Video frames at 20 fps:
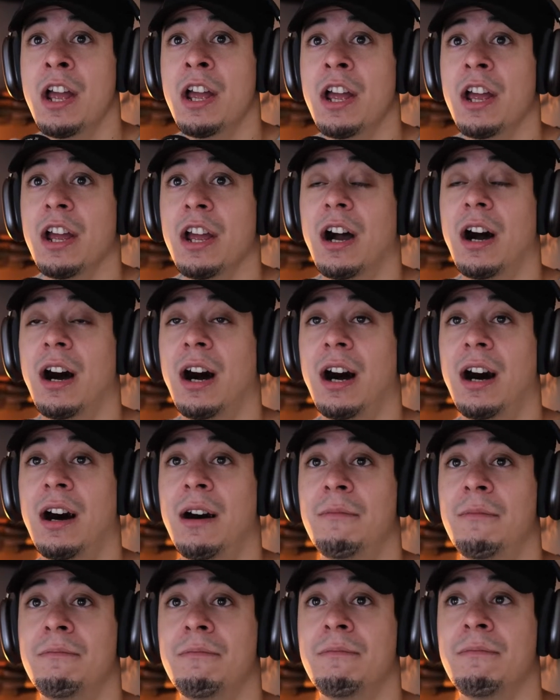uh,
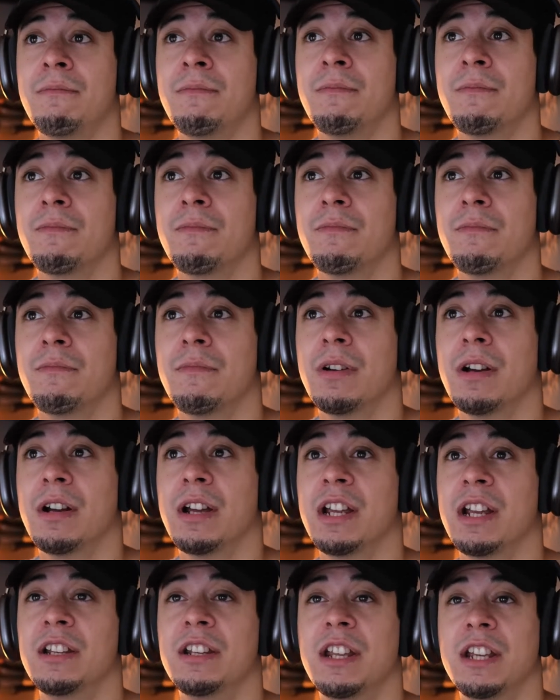
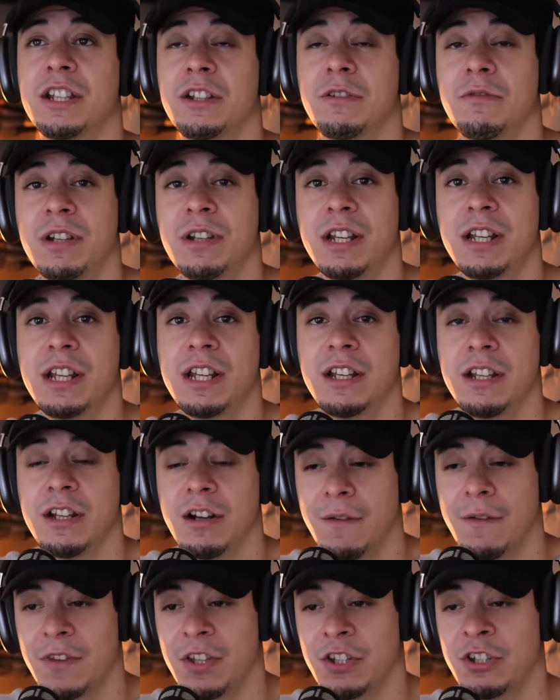in the unity
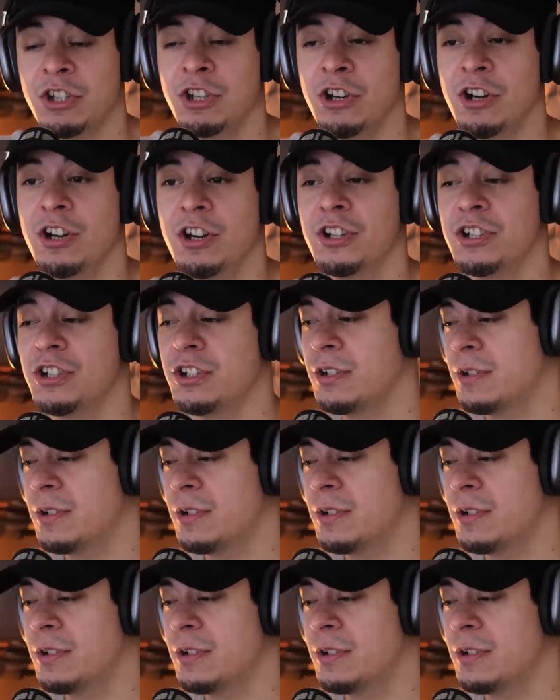of the church.